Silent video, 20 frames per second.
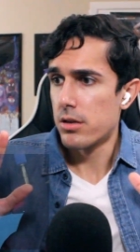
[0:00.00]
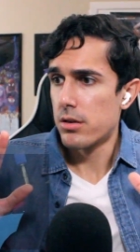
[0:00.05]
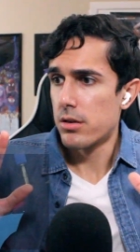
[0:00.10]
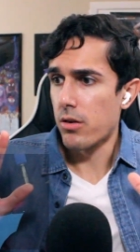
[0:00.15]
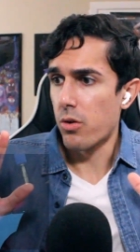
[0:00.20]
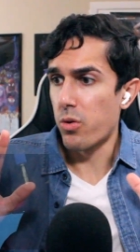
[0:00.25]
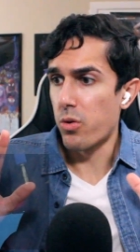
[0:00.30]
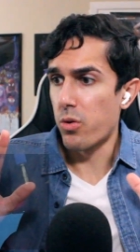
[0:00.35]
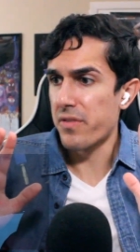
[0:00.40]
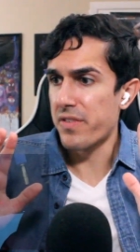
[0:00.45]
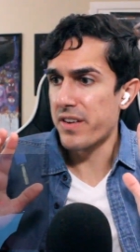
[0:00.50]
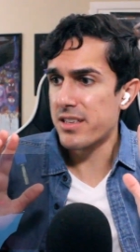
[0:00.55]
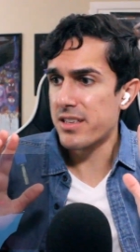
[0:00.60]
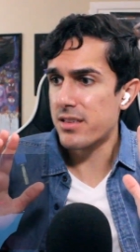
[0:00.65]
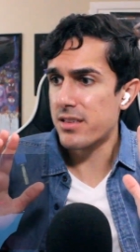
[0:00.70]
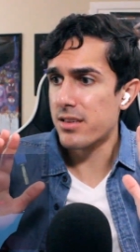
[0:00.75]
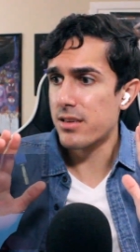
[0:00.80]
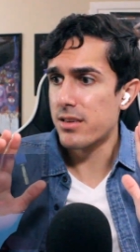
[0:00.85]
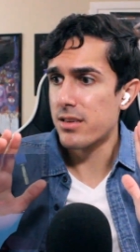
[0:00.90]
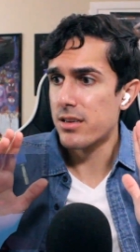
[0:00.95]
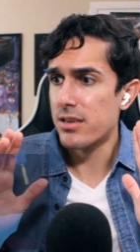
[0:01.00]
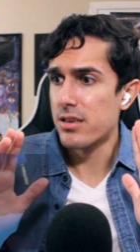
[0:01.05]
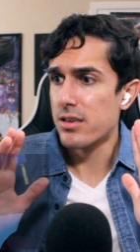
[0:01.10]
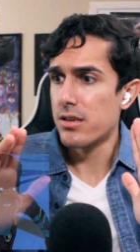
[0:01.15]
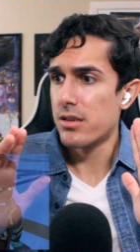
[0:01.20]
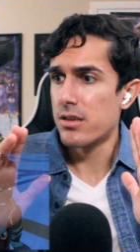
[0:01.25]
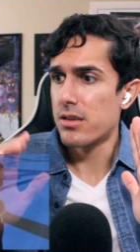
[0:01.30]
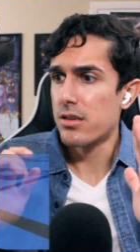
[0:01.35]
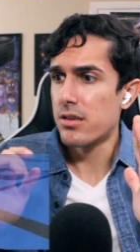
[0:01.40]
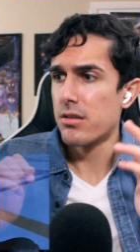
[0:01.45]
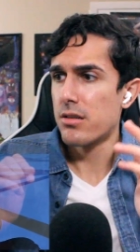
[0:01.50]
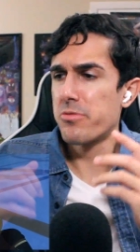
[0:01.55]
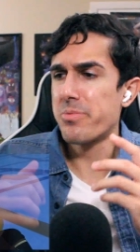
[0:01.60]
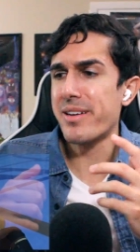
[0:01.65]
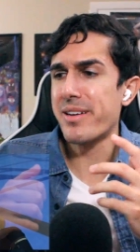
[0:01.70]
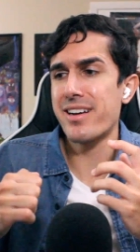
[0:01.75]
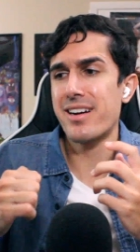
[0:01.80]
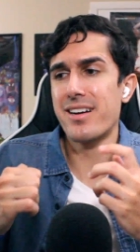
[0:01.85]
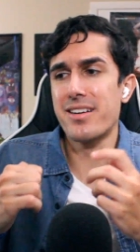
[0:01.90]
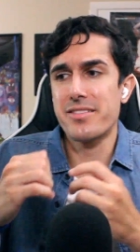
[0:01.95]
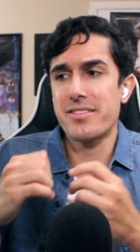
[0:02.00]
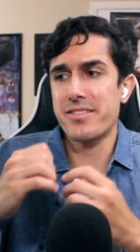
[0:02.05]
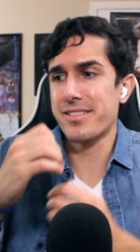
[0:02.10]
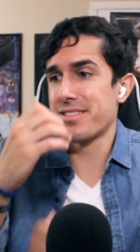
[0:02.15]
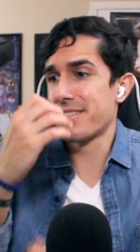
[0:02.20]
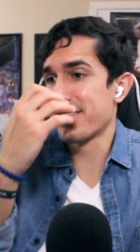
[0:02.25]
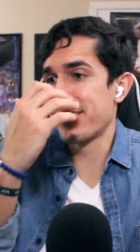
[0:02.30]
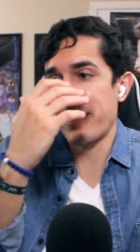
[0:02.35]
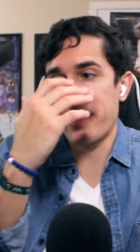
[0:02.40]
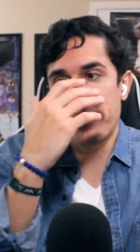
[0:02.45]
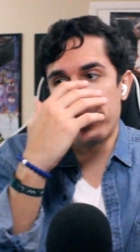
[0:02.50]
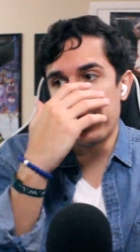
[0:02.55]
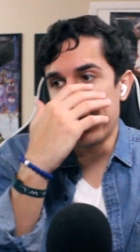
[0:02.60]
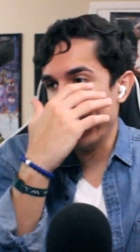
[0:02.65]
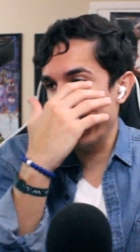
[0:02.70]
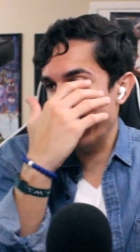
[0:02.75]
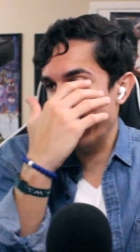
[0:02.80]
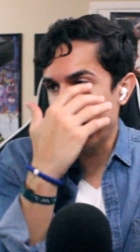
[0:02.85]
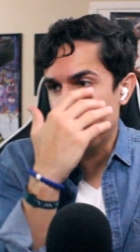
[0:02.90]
Corvus? Oh my gosh, this is not good.